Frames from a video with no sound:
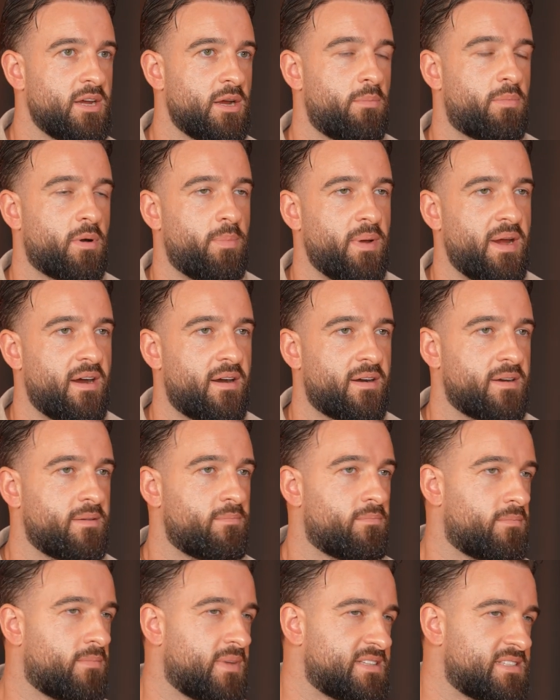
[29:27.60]
prepared,
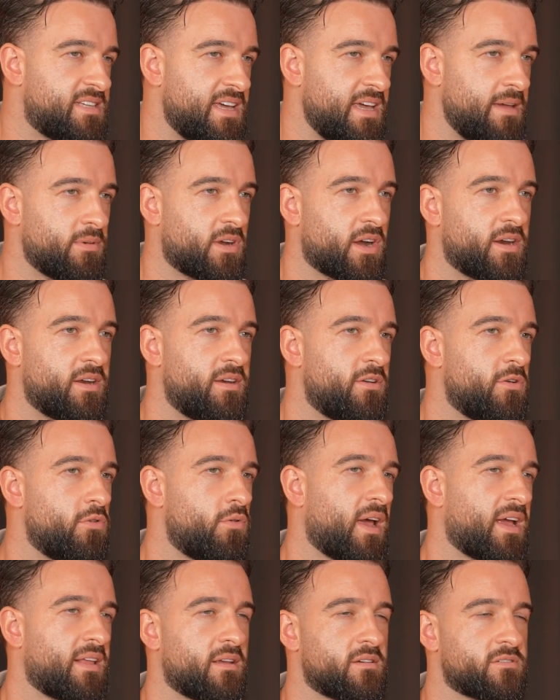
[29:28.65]
and my team kind of knew,
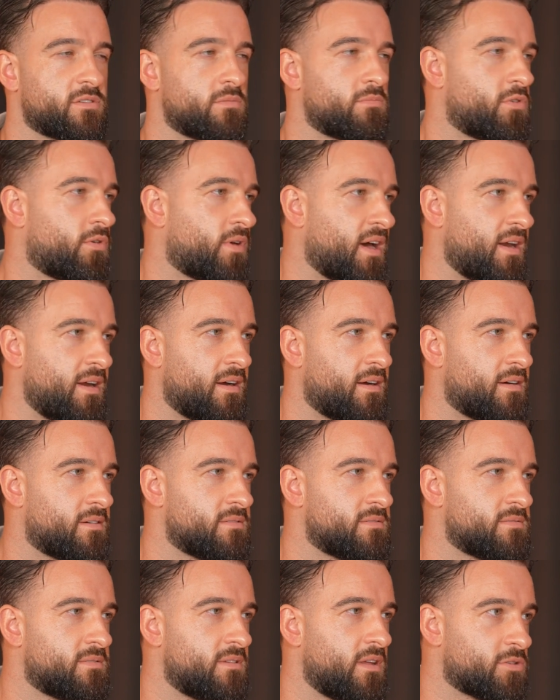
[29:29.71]
like, there's something going on here.
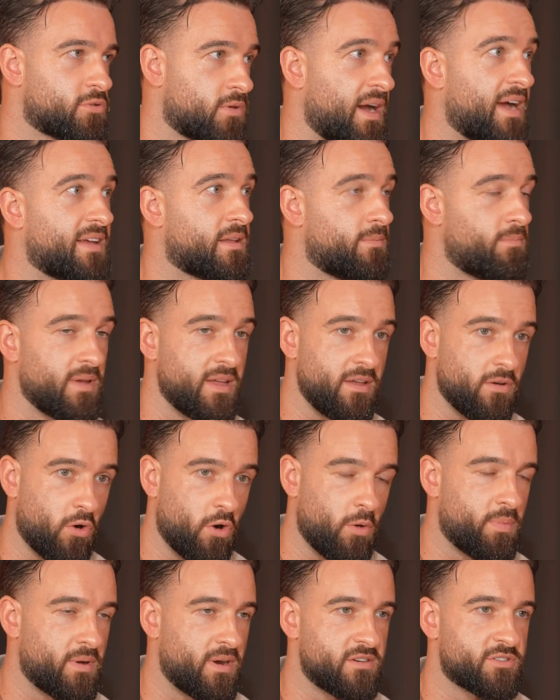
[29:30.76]
so I had to be
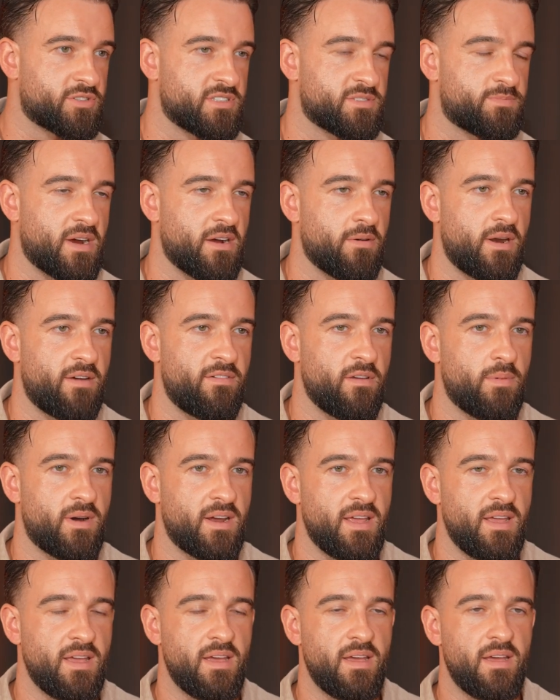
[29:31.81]
open and transparent with
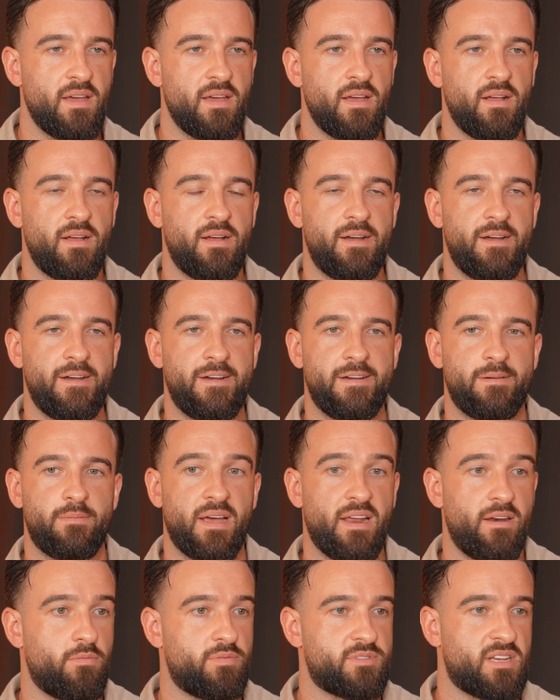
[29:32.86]
everybody.
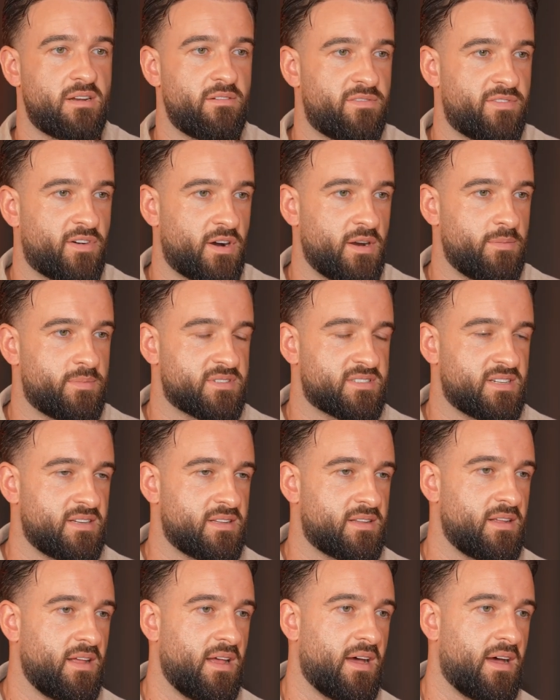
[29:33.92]
Ended up selling 40%
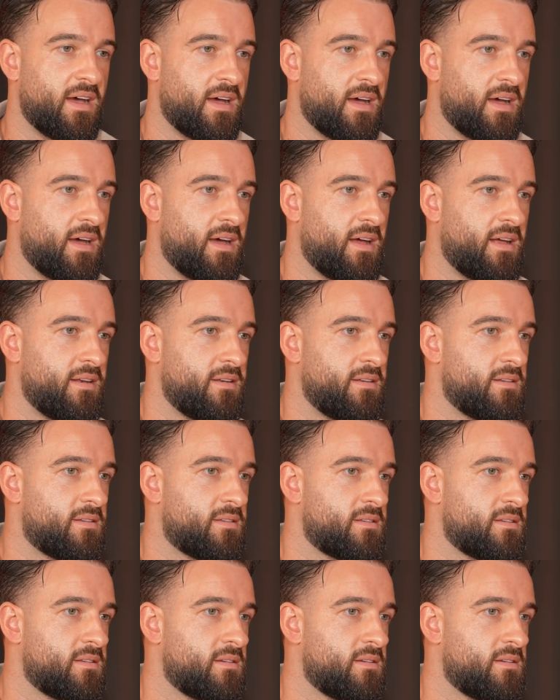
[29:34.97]
and